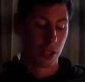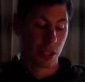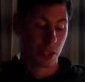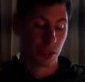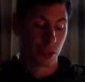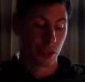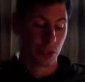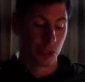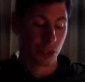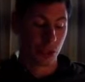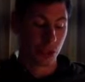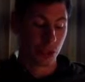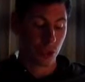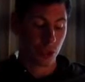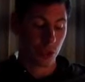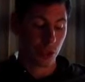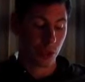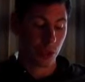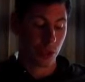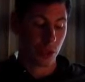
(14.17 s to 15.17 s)
similar to
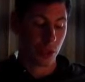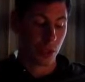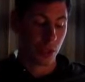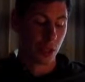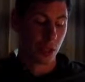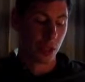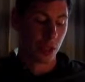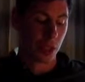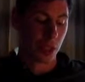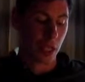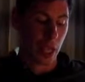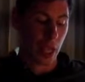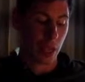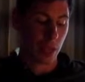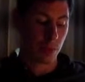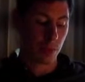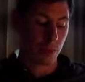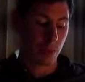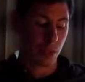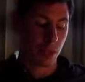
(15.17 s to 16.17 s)
two other
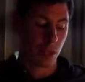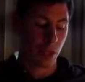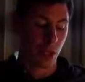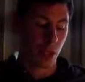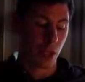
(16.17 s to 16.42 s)
games,